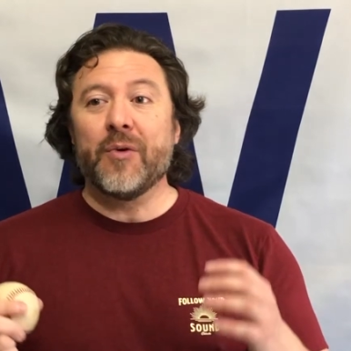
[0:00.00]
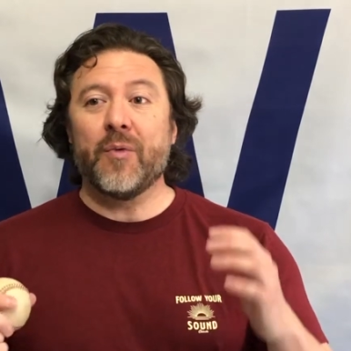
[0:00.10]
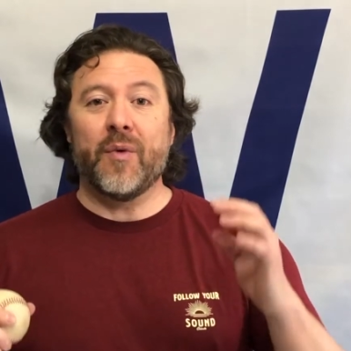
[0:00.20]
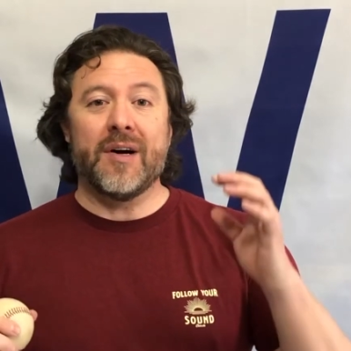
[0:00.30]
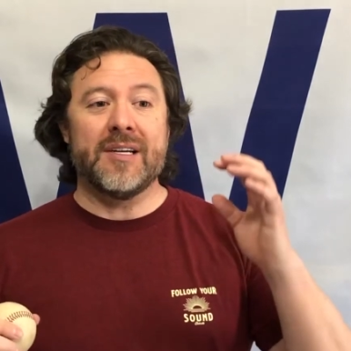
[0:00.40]

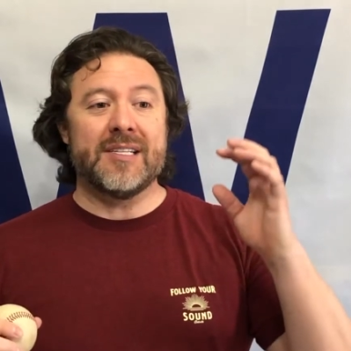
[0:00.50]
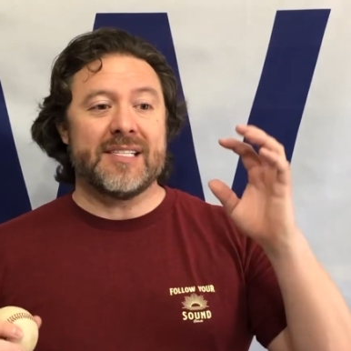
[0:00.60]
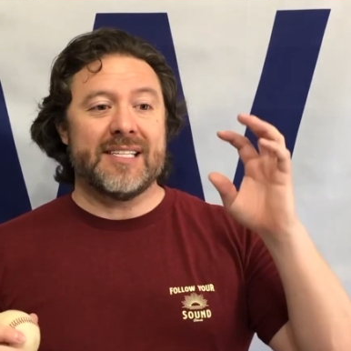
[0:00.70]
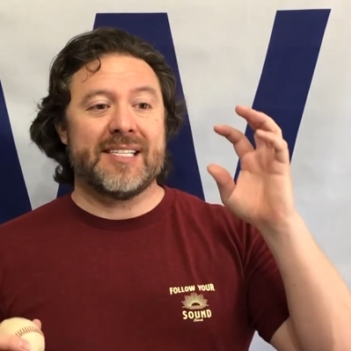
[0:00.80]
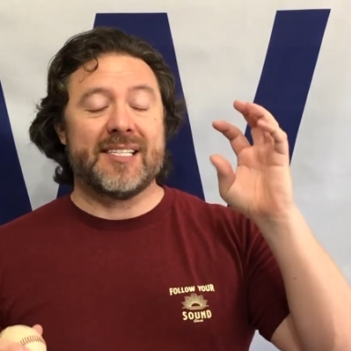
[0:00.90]

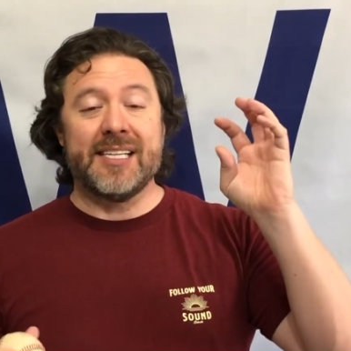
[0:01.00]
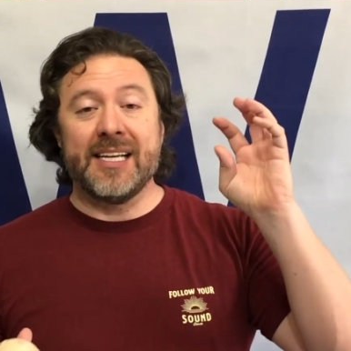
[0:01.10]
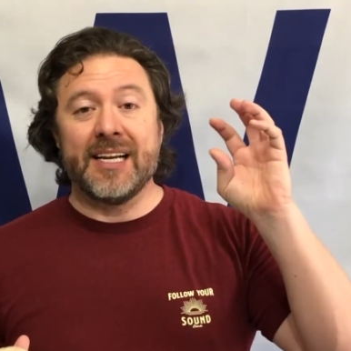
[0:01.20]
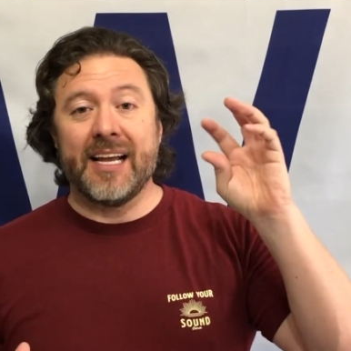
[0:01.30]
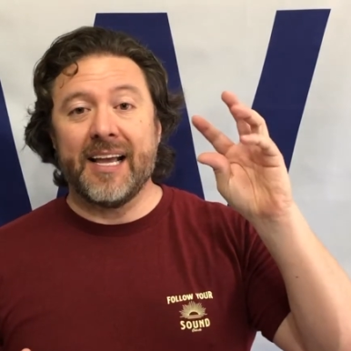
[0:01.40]
was
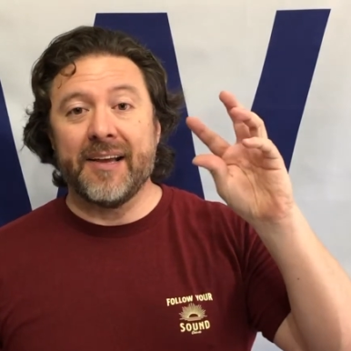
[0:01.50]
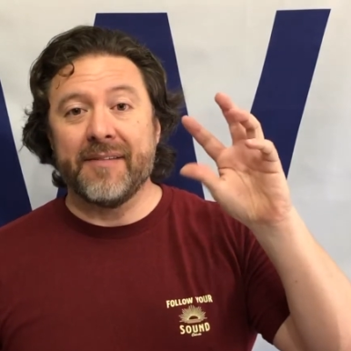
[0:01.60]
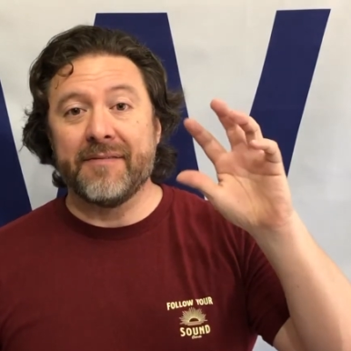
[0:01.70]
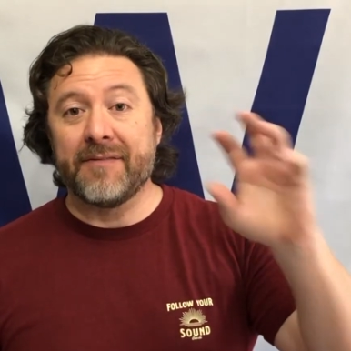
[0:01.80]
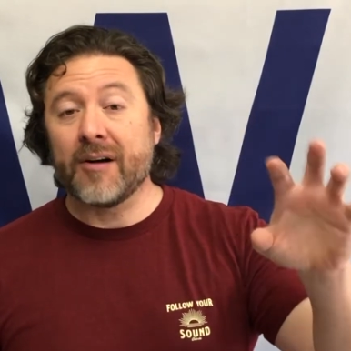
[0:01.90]
seeing a
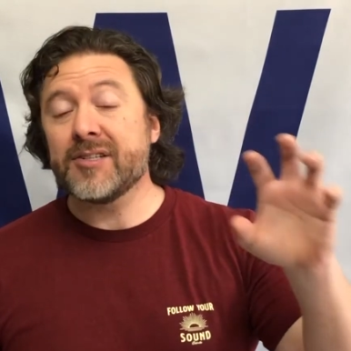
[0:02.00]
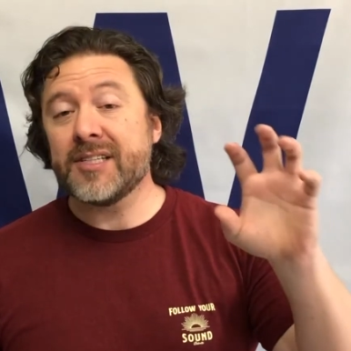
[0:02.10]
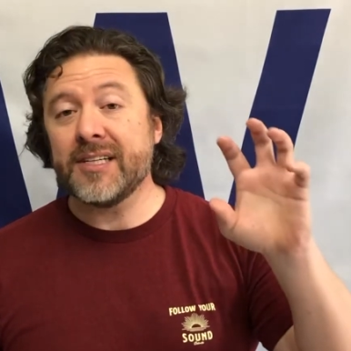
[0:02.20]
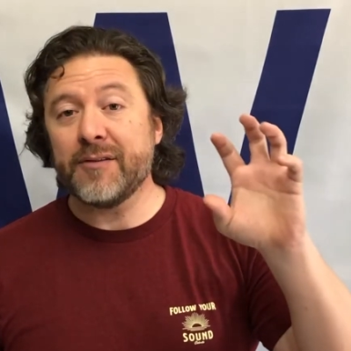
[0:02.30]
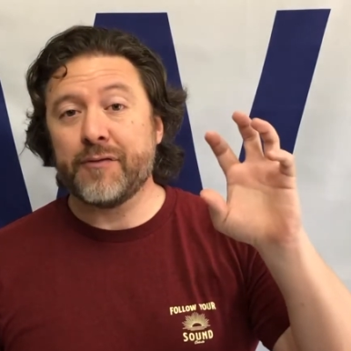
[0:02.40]

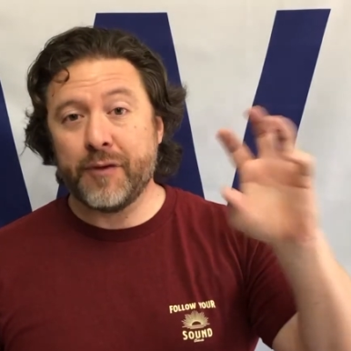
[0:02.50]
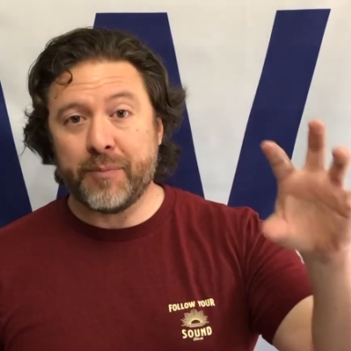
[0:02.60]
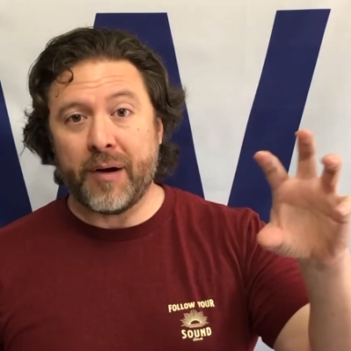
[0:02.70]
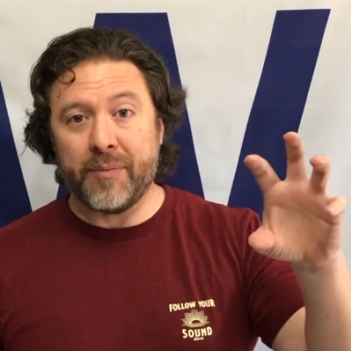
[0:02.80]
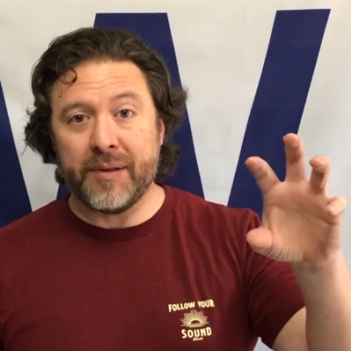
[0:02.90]
varsity
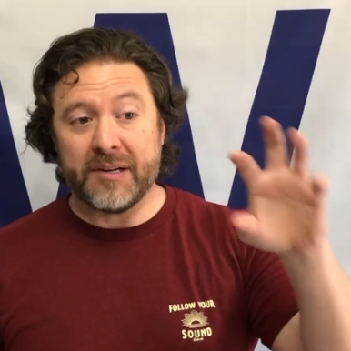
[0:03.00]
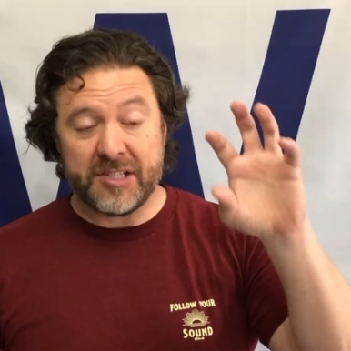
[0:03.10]
football player,